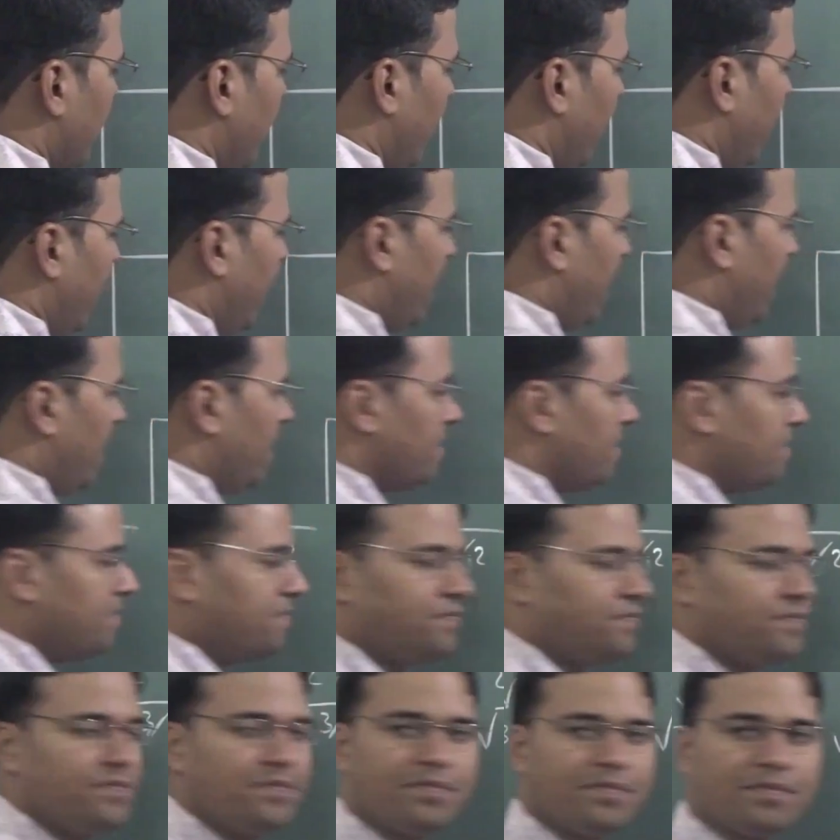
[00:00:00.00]
A.
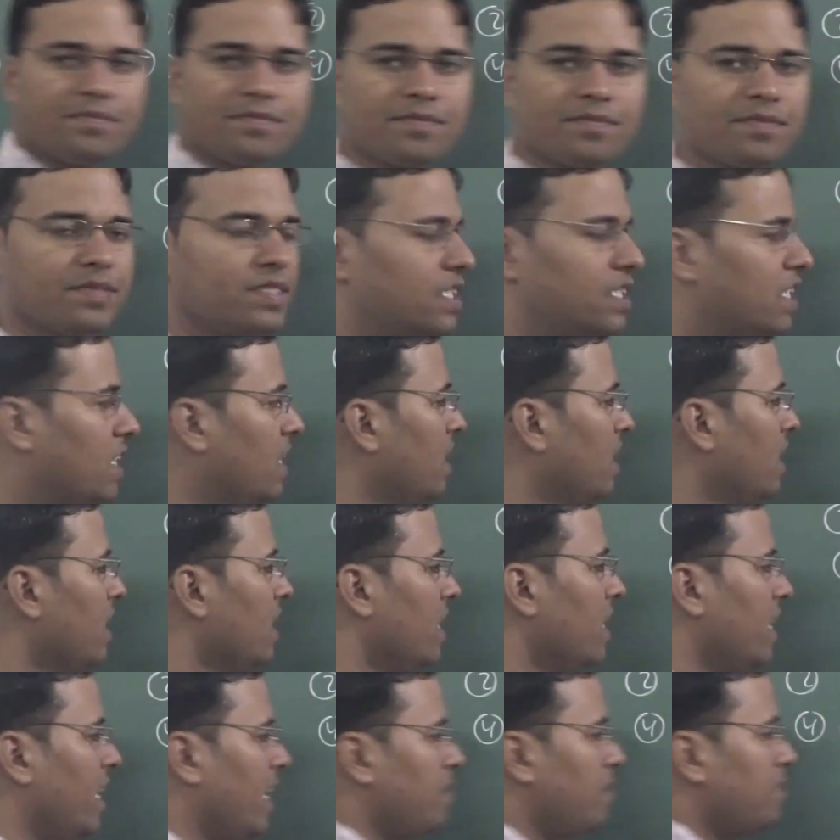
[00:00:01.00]

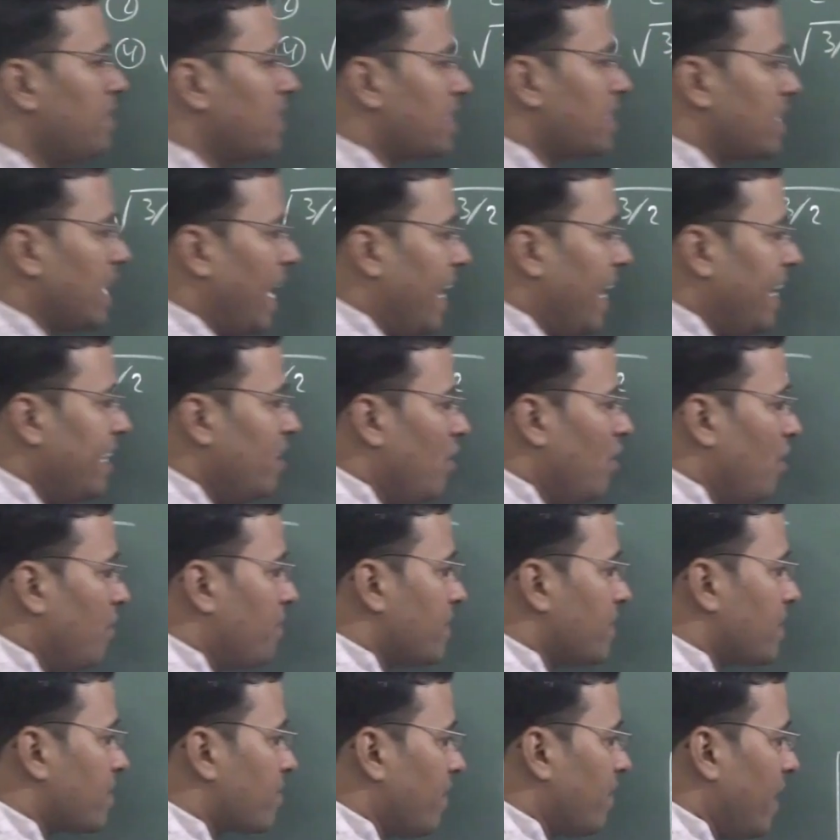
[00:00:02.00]
If the side
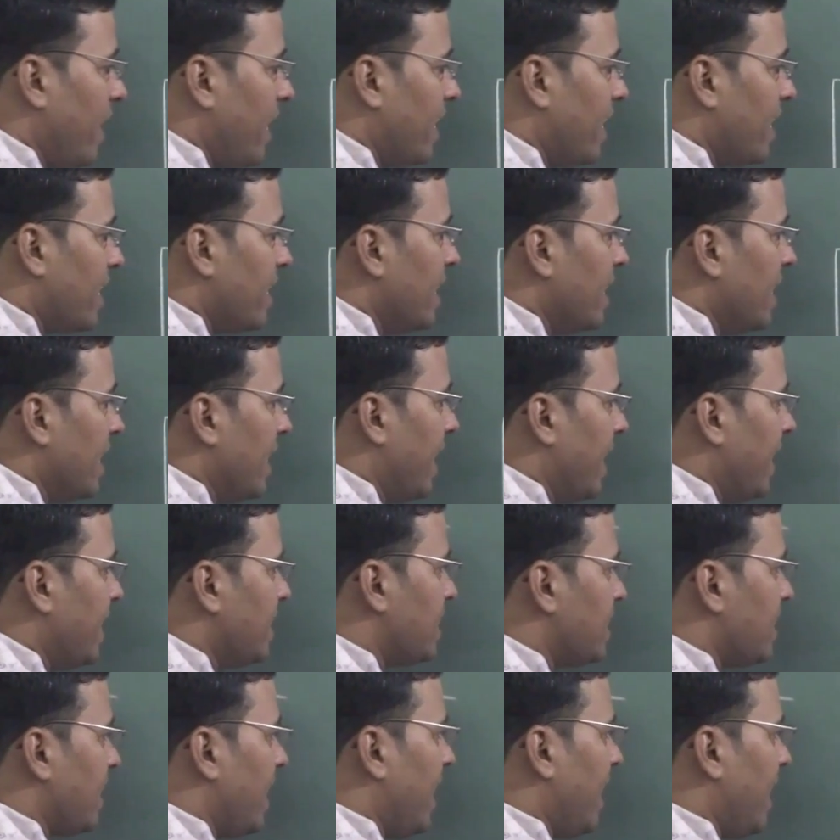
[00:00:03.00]
of square
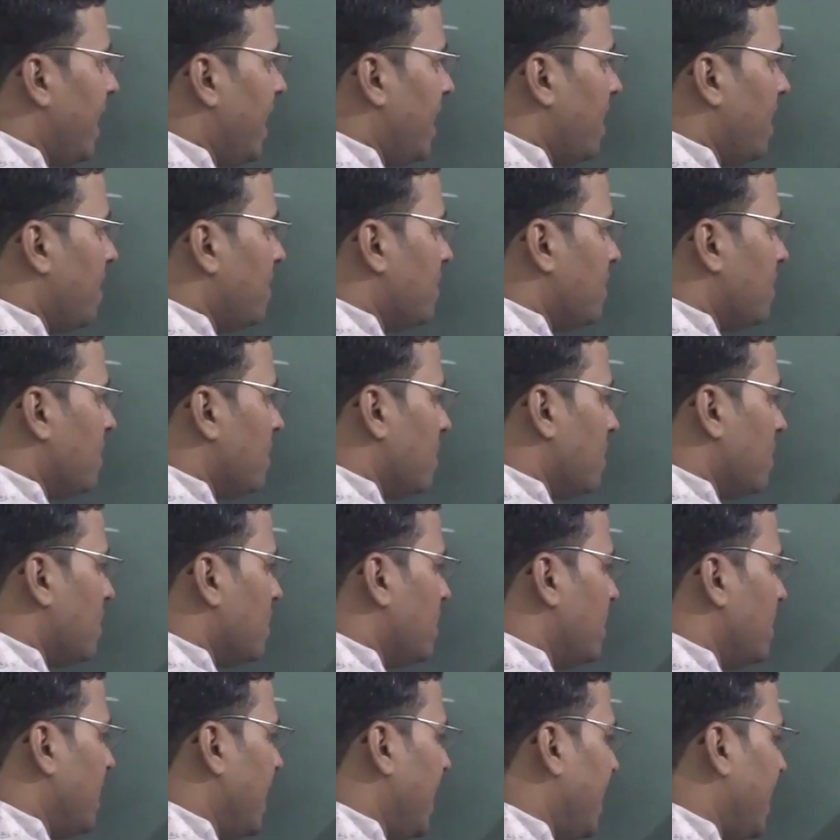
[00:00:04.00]
is A,
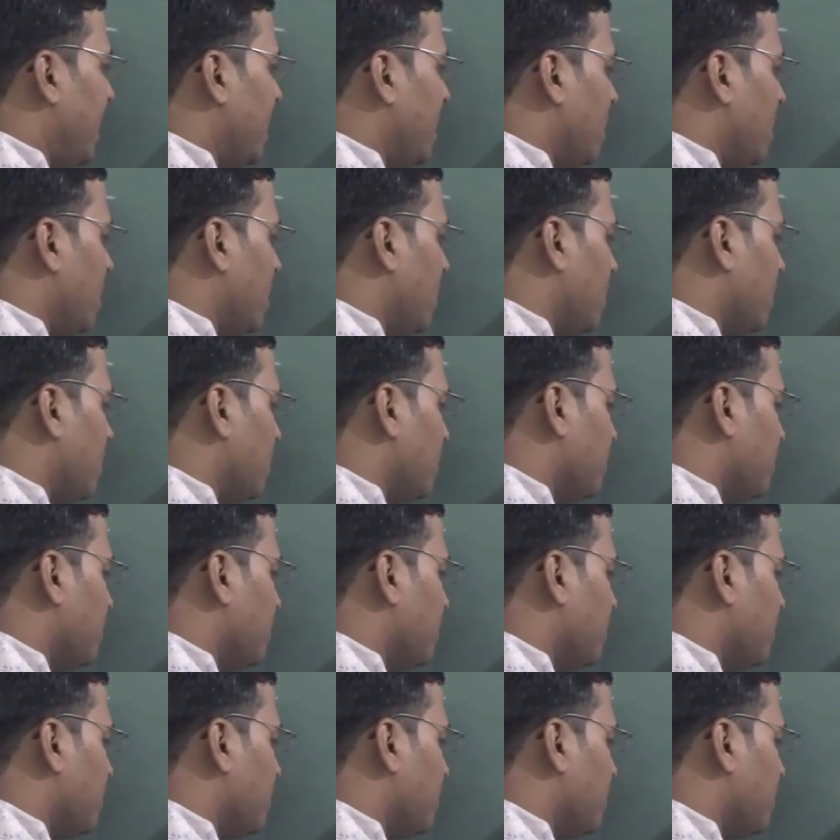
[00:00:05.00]
then